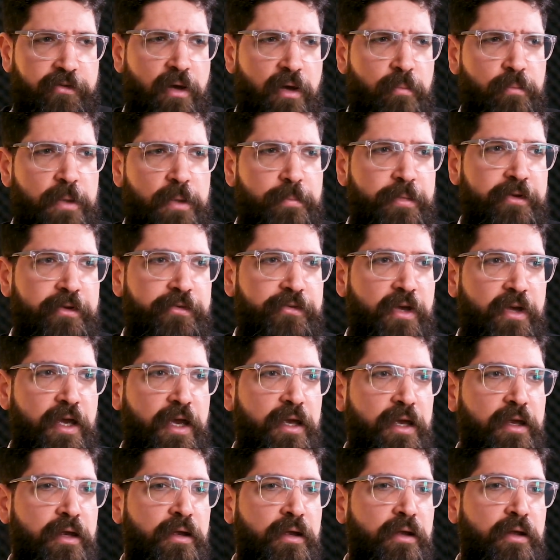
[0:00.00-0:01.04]
Some people
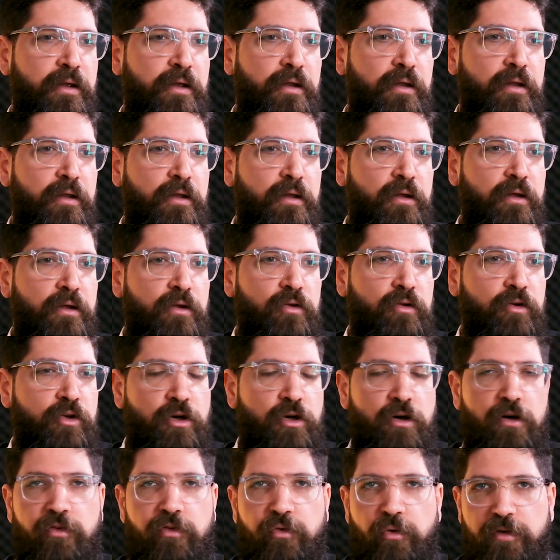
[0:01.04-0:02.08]
say
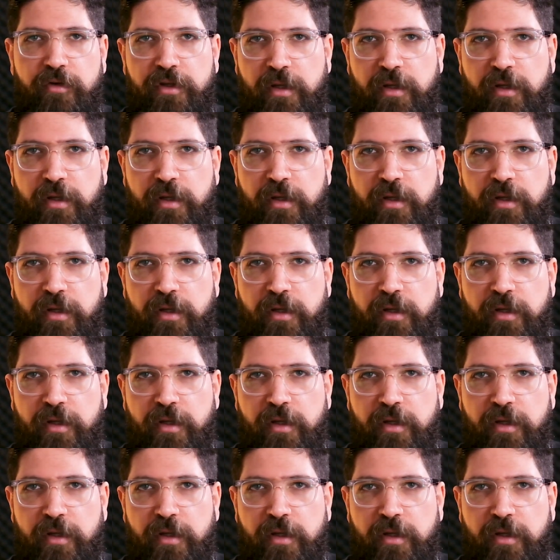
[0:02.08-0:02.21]
Kurds were